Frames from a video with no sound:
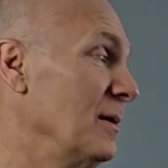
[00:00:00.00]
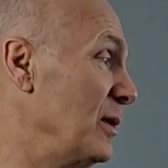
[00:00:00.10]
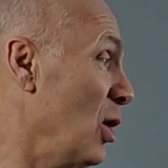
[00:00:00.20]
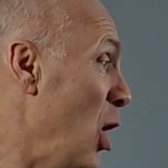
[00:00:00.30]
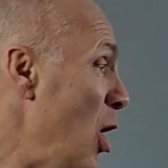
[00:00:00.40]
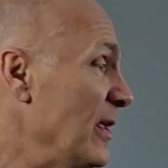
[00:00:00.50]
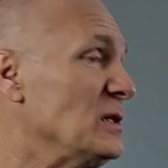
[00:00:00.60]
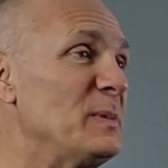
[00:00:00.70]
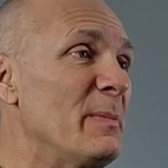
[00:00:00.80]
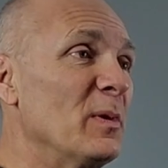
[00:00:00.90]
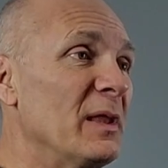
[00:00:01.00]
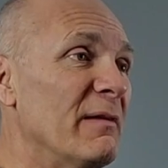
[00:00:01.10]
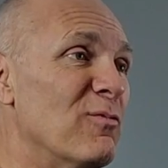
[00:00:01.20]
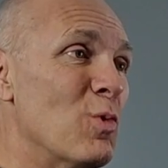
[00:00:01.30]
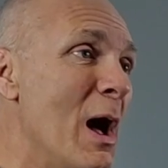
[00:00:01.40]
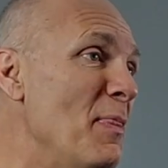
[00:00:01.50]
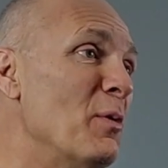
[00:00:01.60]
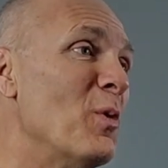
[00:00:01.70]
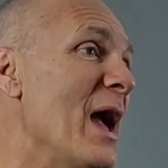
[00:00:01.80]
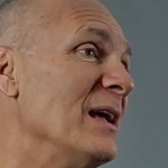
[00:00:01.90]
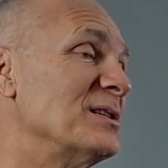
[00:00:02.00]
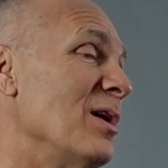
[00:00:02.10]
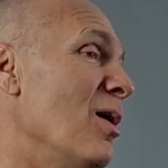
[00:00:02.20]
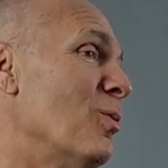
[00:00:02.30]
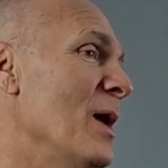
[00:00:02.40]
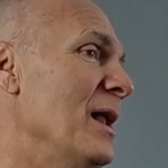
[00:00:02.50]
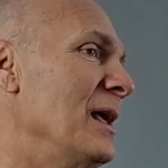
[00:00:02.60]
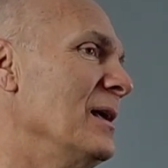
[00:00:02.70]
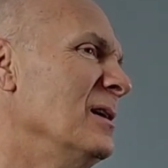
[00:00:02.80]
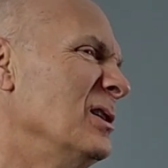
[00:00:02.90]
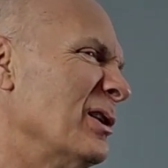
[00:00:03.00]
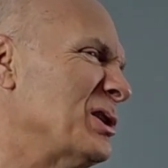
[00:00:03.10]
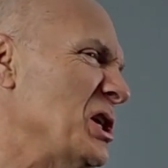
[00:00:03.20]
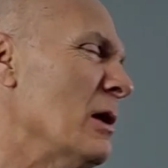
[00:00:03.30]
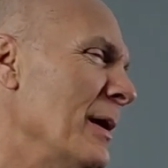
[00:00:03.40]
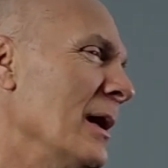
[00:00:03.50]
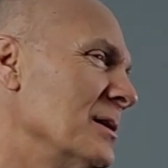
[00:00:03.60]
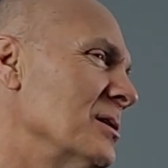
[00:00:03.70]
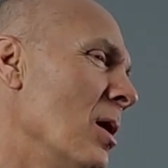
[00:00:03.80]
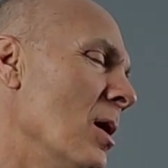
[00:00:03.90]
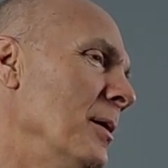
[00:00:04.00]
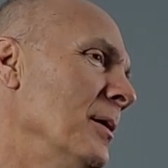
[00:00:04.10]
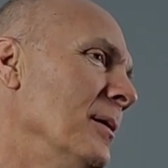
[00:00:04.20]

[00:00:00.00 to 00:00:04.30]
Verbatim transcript: that all these people that have run the race already are cheering us on.